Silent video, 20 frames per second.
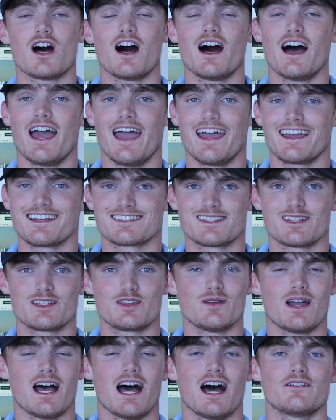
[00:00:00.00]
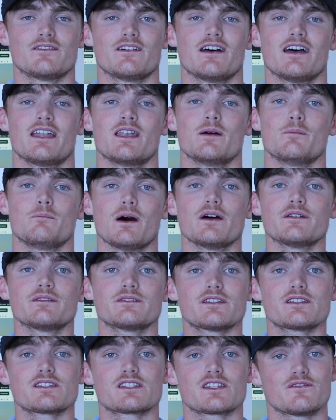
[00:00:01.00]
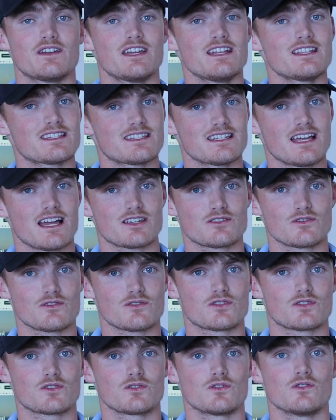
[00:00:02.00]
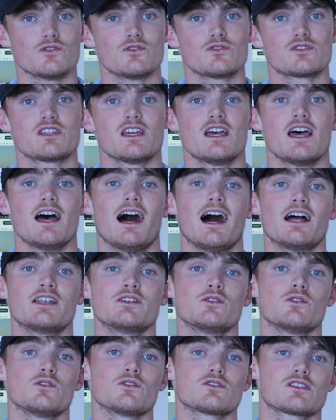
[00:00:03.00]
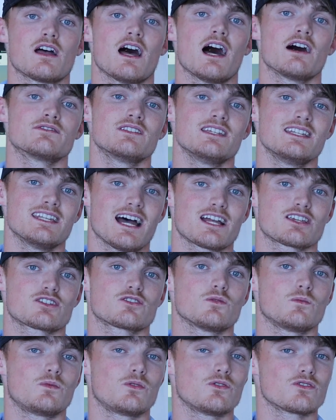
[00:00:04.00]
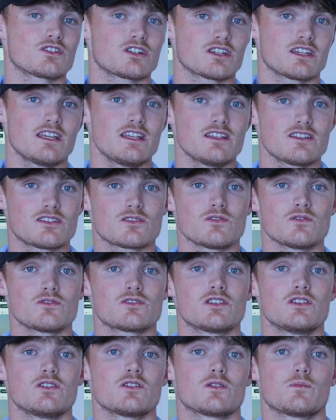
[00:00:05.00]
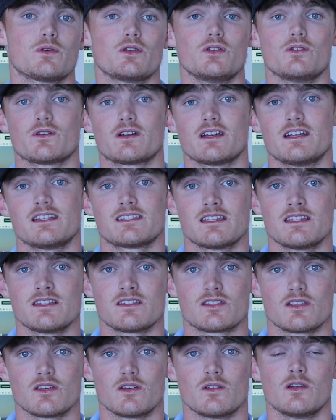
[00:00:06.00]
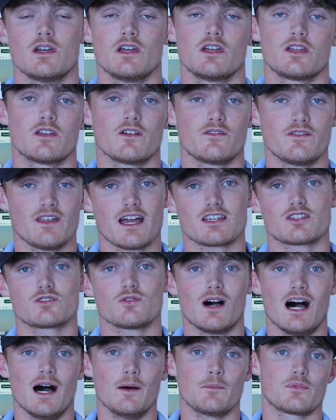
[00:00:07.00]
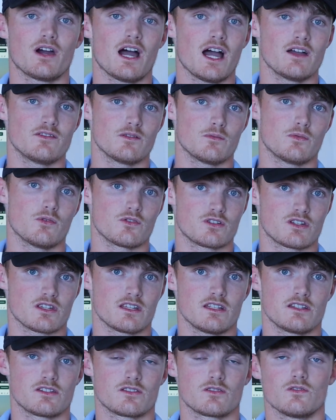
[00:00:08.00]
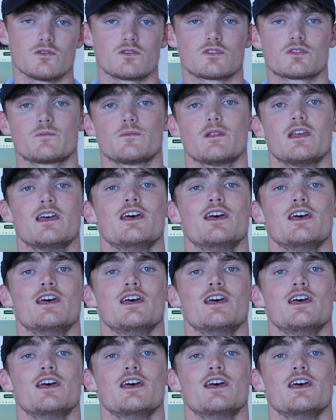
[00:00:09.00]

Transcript: are excellent. You have an abundance of international schools, and you also have the national Portuguese schools that you can put your kids into. You have national and private Portuguese schools.